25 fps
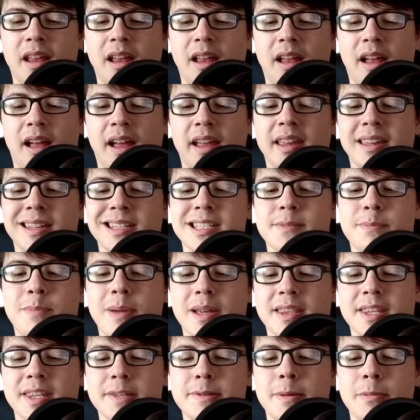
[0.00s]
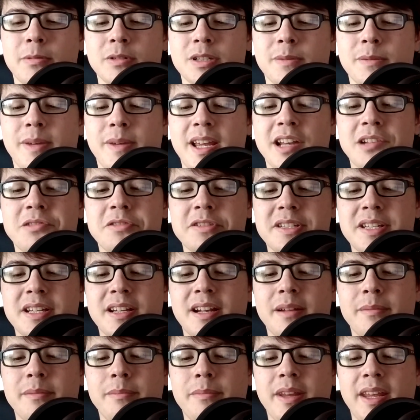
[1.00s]
I expect these people to be interested
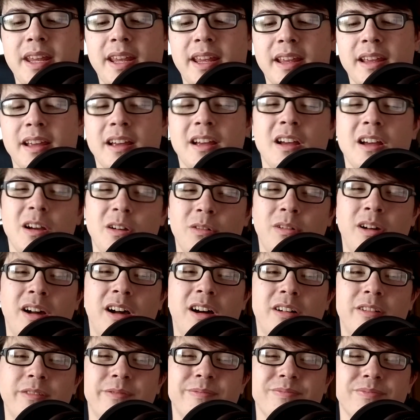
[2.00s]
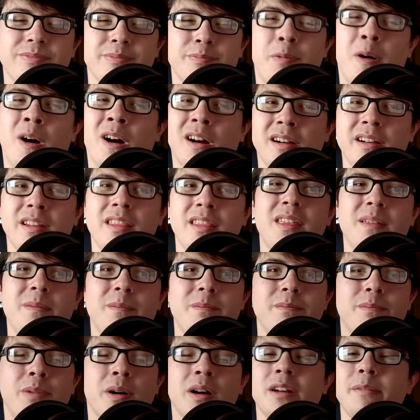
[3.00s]
in me. Well, part
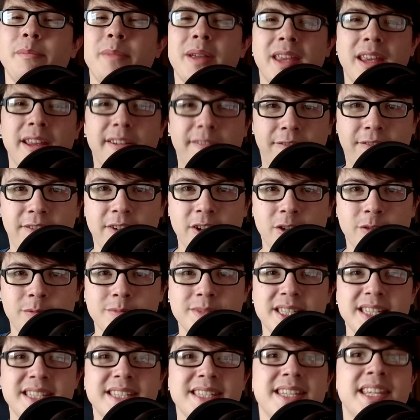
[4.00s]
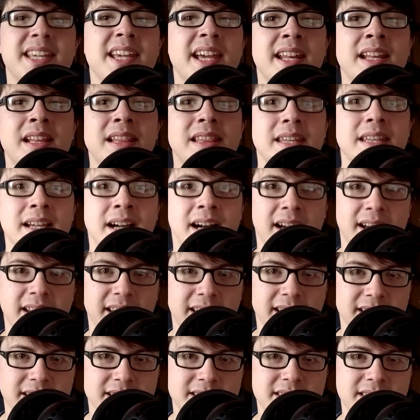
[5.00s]
of making films is getting the
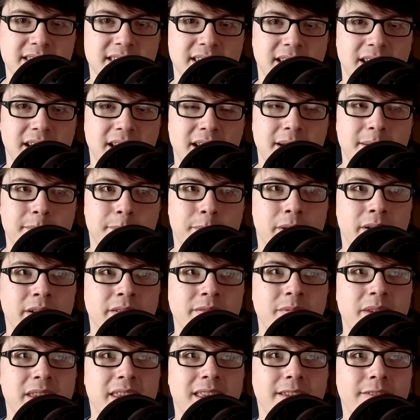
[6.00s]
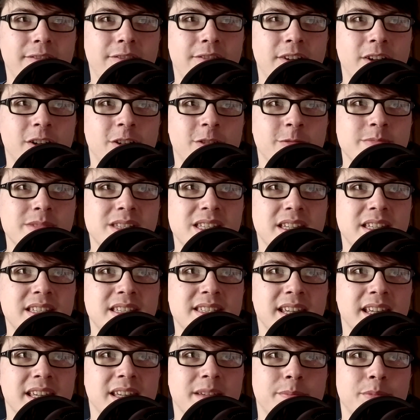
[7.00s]
audience. Part of making films is
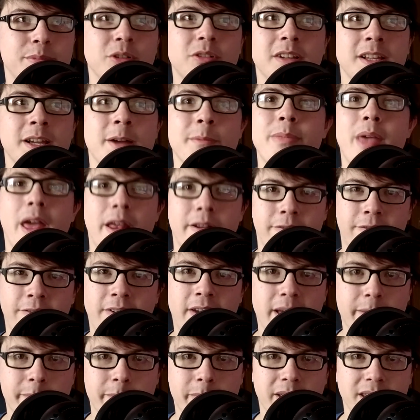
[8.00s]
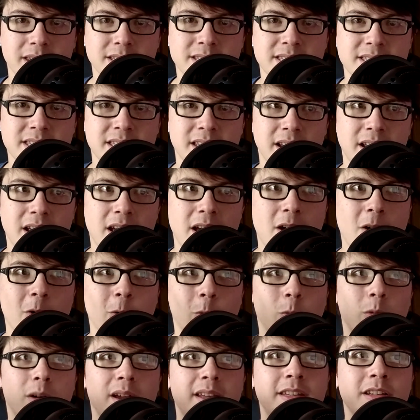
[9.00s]
like building up that fan base.
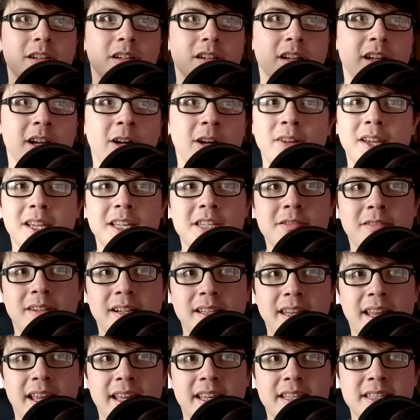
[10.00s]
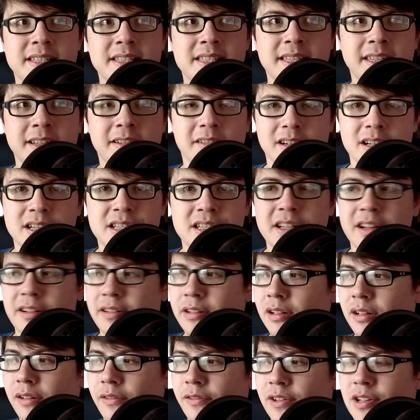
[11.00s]
When you're going into a legacy or a shared
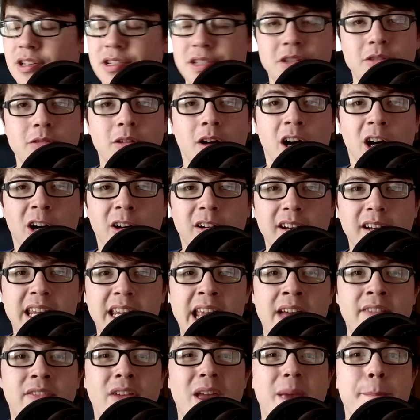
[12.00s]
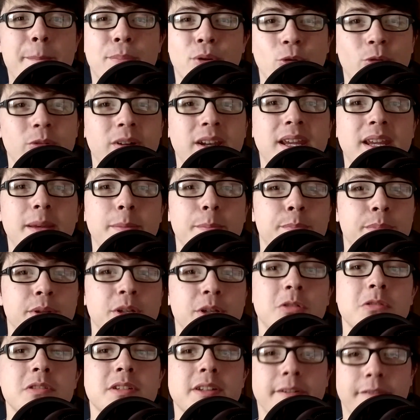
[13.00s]
universe, you already have a
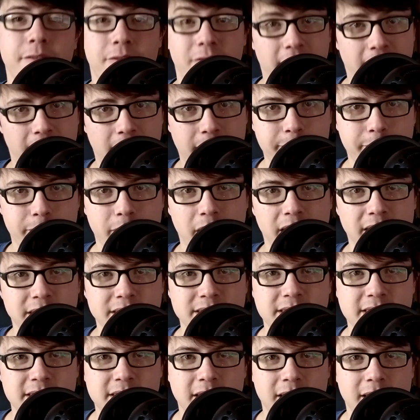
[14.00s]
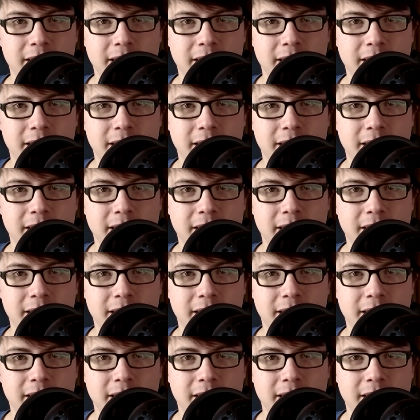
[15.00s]
pre-built fan base.